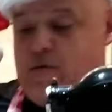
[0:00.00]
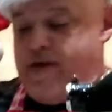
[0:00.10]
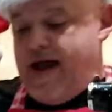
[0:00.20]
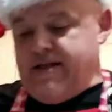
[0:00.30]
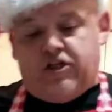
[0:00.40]
when we
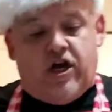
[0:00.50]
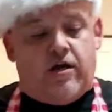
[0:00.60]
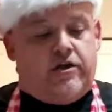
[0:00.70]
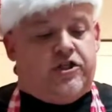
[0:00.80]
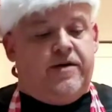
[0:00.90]
add the
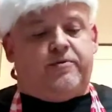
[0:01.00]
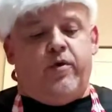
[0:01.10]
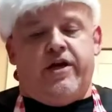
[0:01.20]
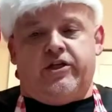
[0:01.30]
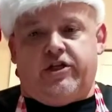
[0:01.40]
chocolate chips, we
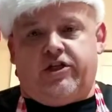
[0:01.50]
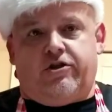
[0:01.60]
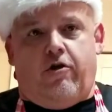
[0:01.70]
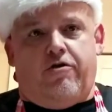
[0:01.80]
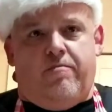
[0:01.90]
can just
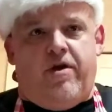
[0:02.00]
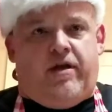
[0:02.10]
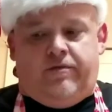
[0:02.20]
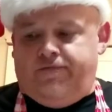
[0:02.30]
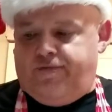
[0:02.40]
stir them in.
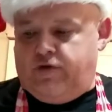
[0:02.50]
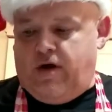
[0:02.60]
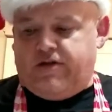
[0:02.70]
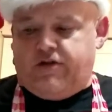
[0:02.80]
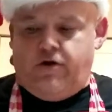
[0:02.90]
So I'll
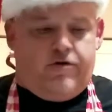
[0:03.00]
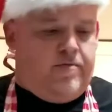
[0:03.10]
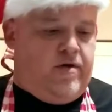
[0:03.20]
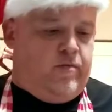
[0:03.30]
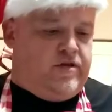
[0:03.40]
stir them
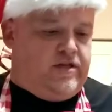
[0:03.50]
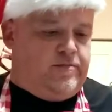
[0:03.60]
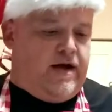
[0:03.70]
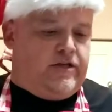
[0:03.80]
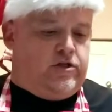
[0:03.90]
in with the
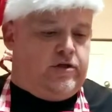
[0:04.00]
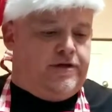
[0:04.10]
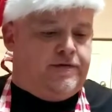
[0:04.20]
spatula.